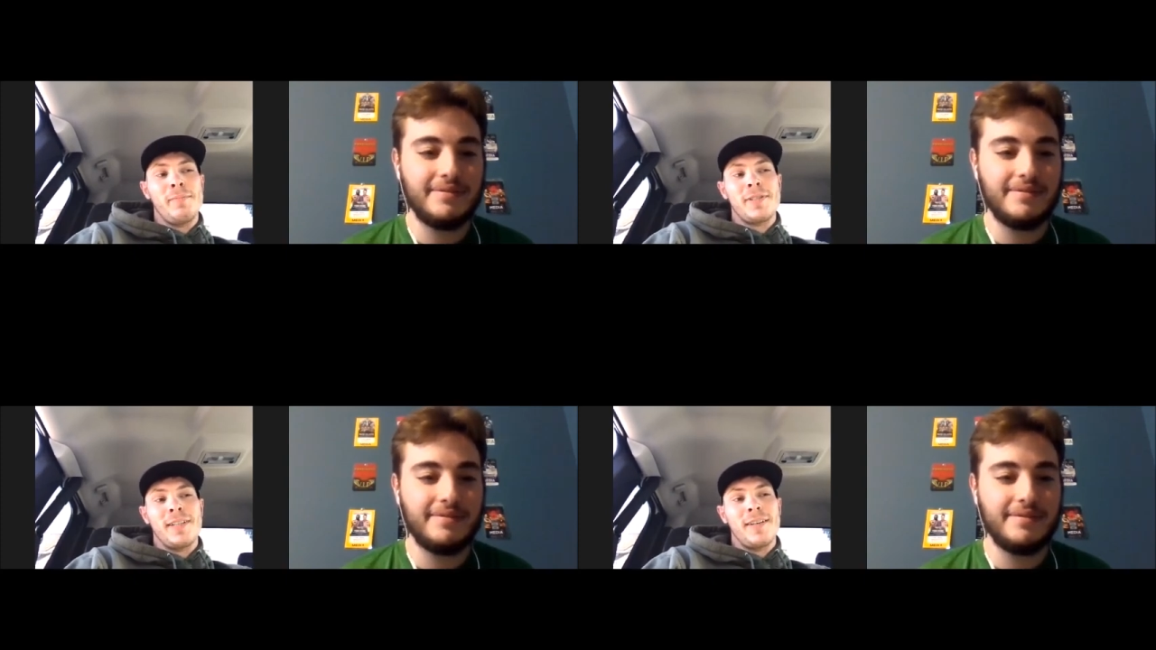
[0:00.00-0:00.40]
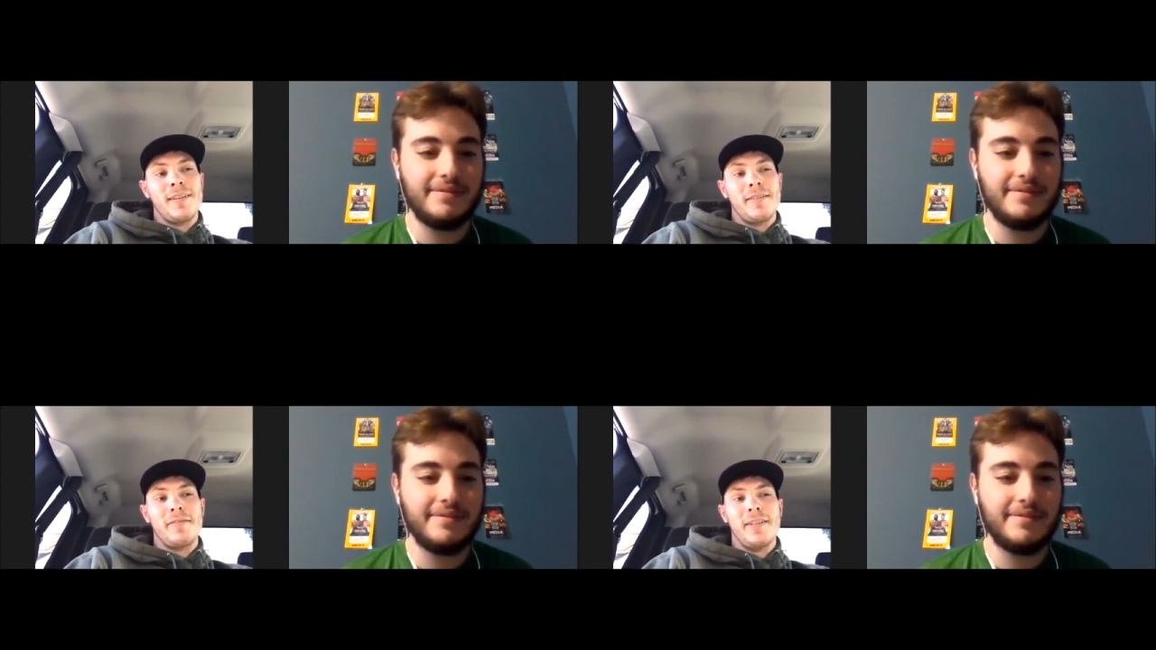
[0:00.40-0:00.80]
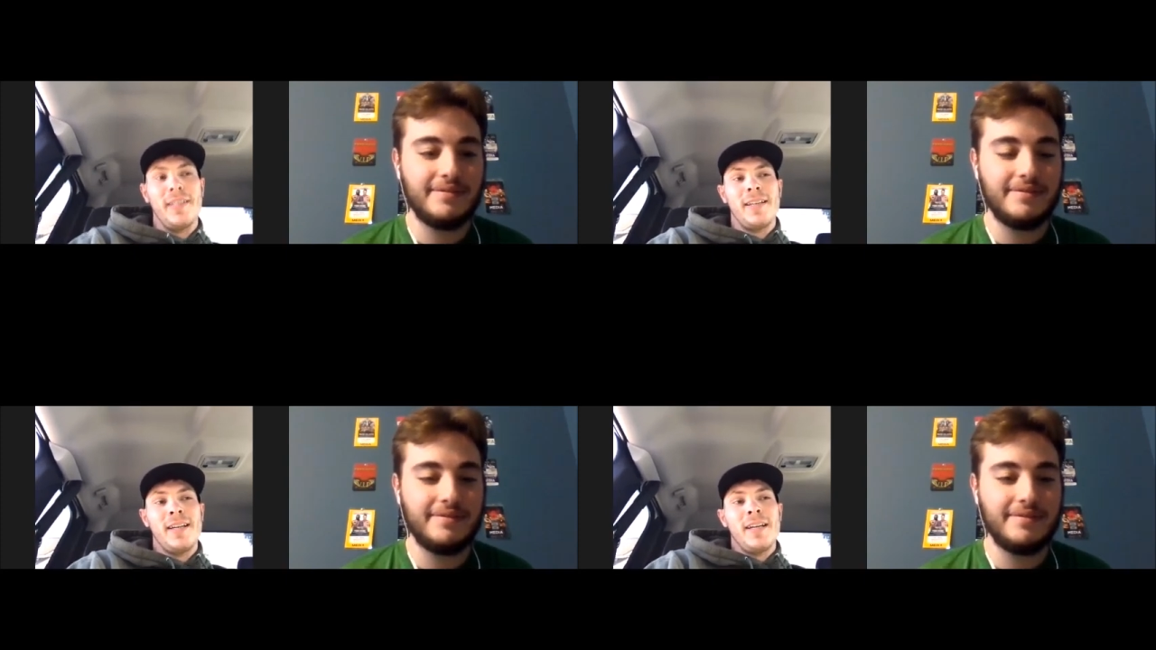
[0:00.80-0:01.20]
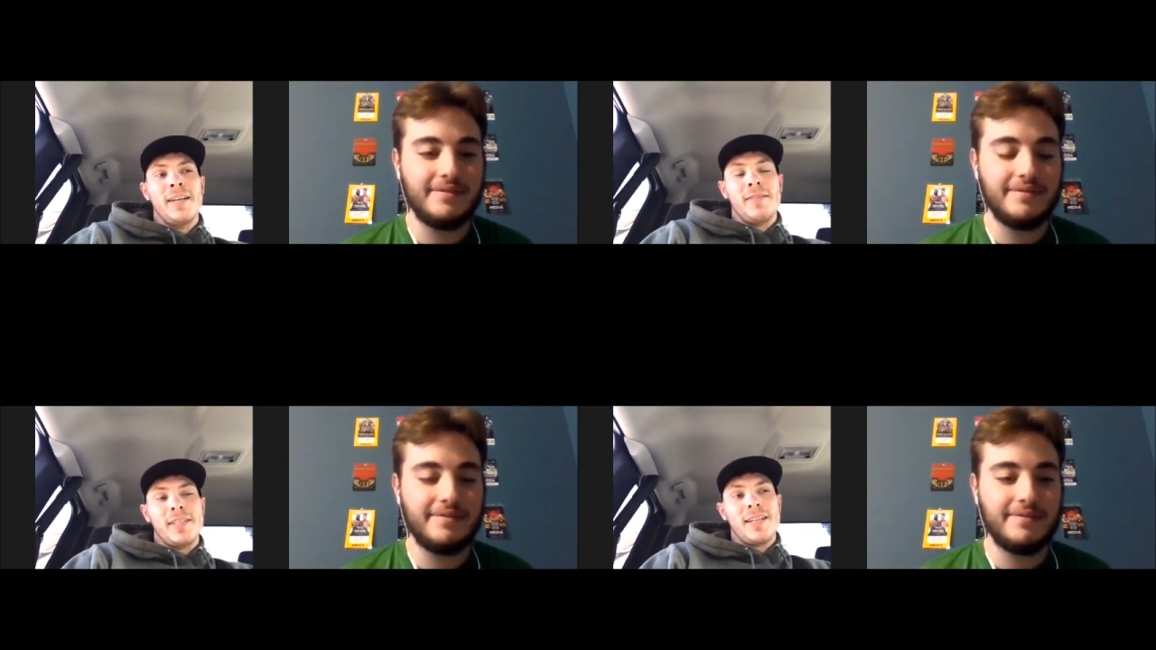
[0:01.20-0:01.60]
Speaker 1: You know, if he
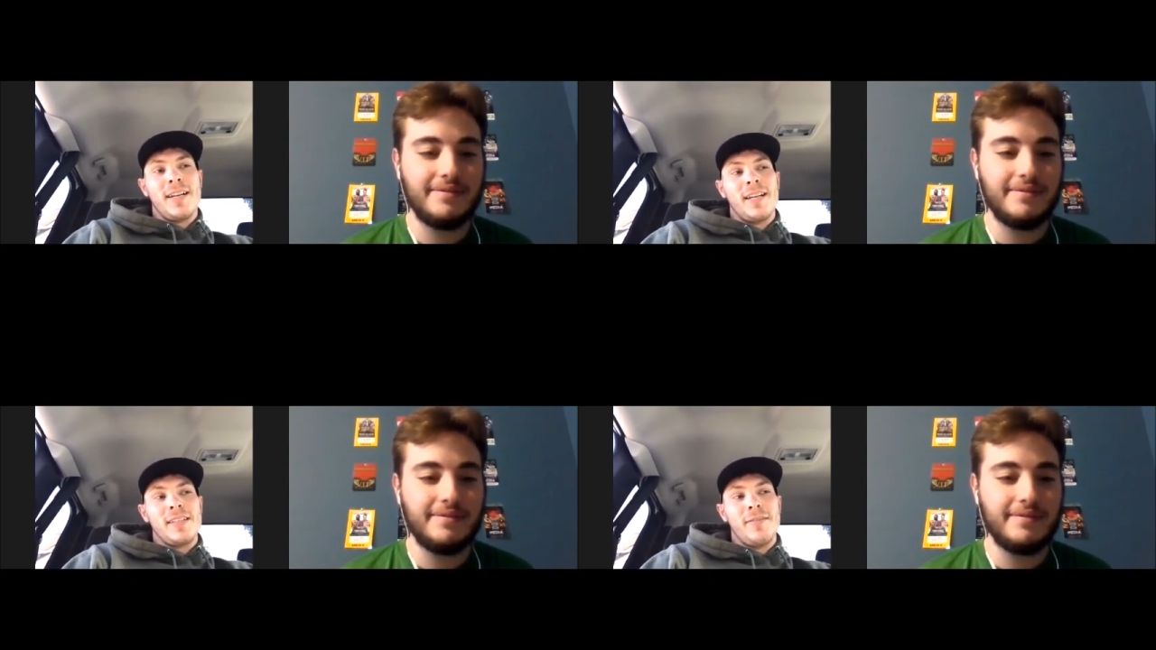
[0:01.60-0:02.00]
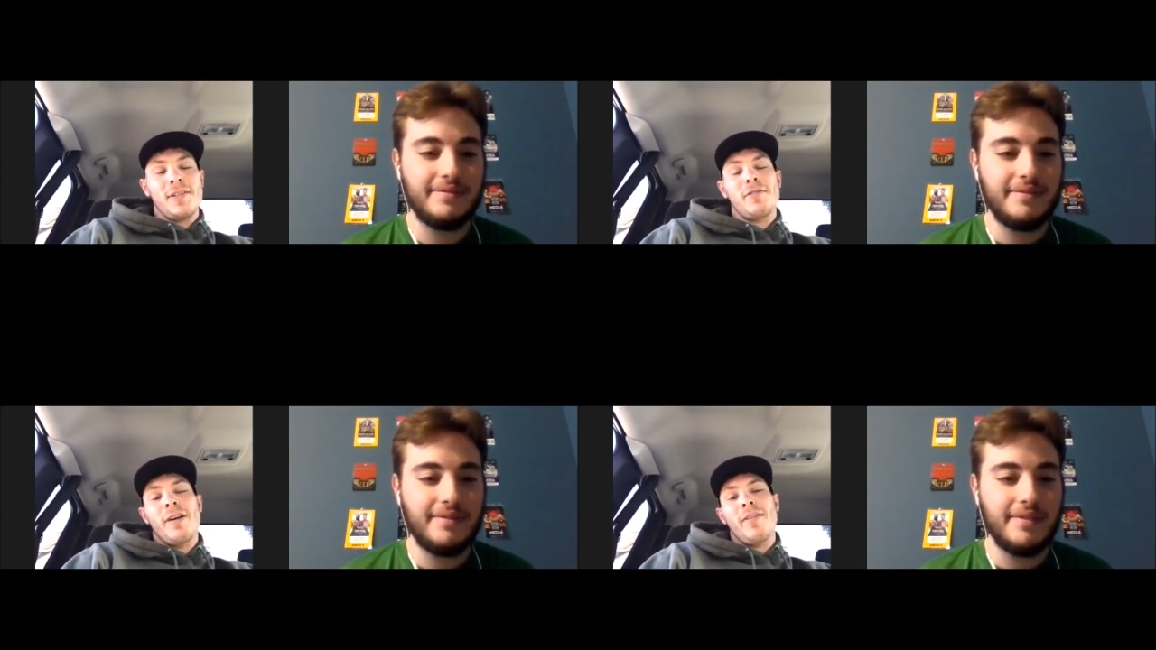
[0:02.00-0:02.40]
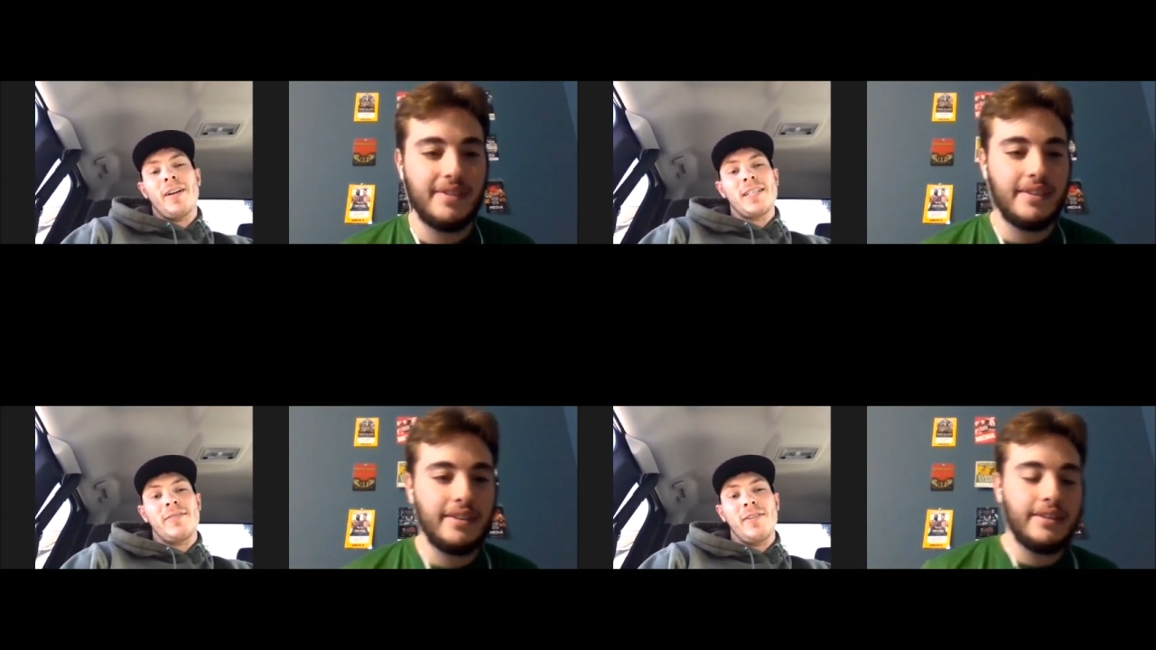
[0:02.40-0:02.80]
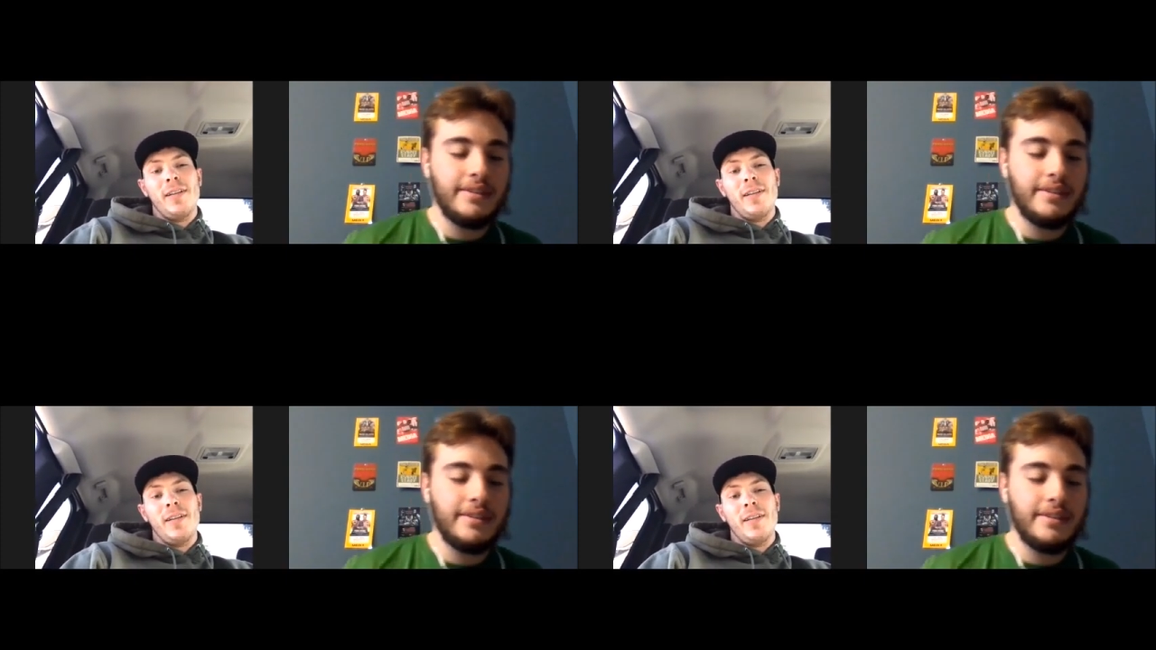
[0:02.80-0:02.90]
he's not if he's too heavy on his feet, he's